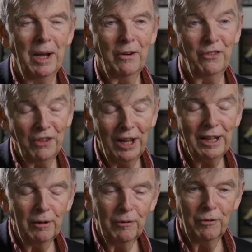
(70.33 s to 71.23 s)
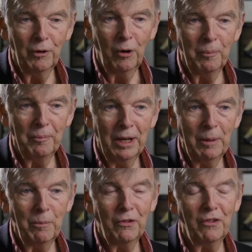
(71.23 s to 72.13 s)
silent film
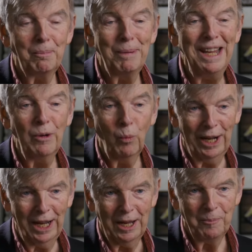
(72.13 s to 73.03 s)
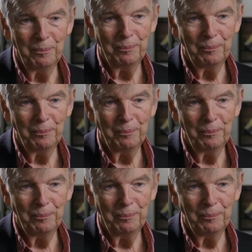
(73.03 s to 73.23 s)
named Speedway,